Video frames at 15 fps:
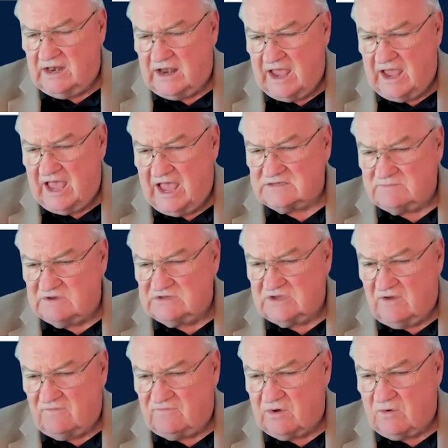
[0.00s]
and I ask
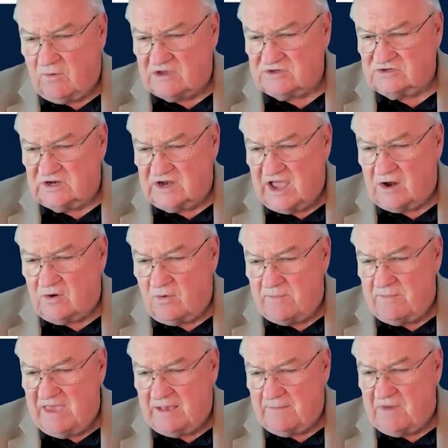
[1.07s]
myself the question, how do I
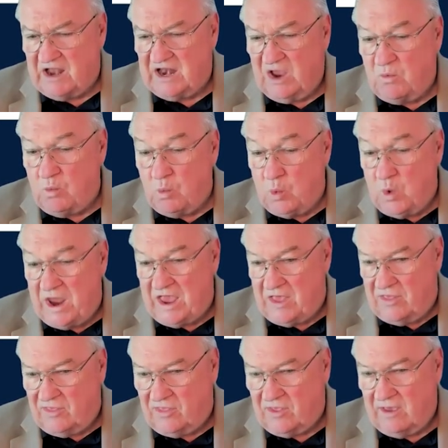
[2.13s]
make money
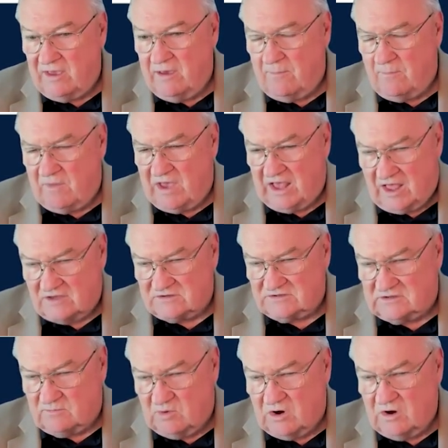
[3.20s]
with my
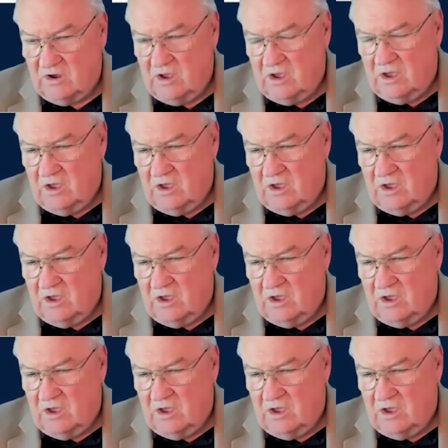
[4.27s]
customer?